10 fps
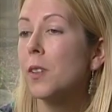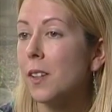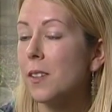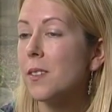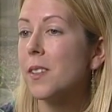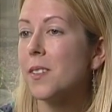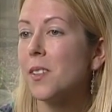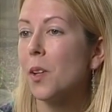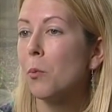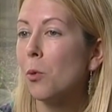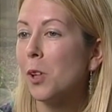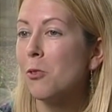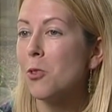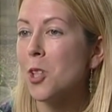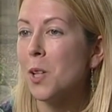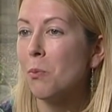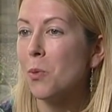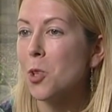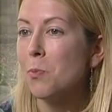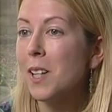and consistent emollient regime,
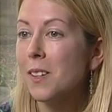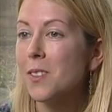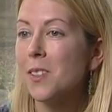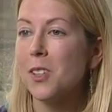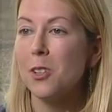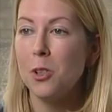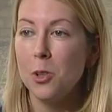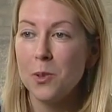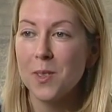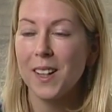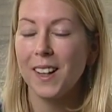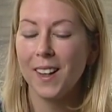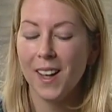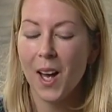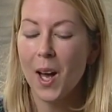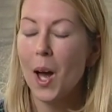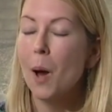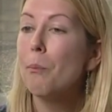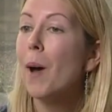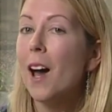which means that you're using
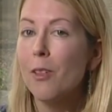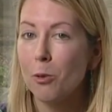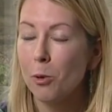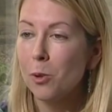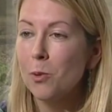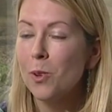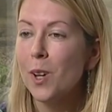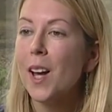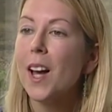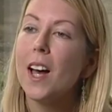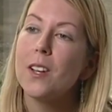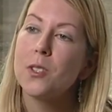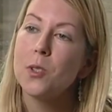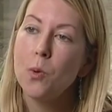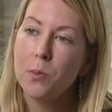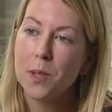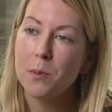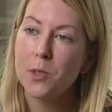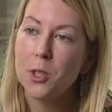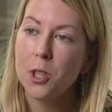a bath oil, a soap
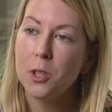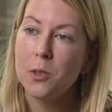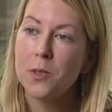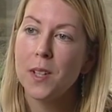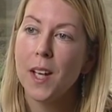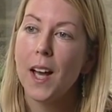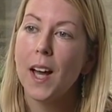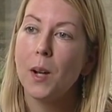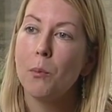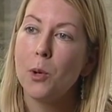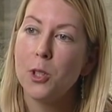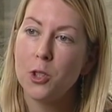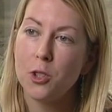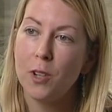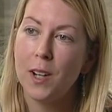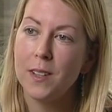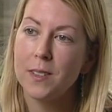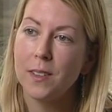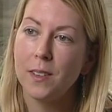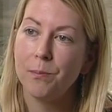substitute and a
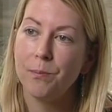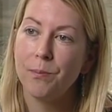moisturiser.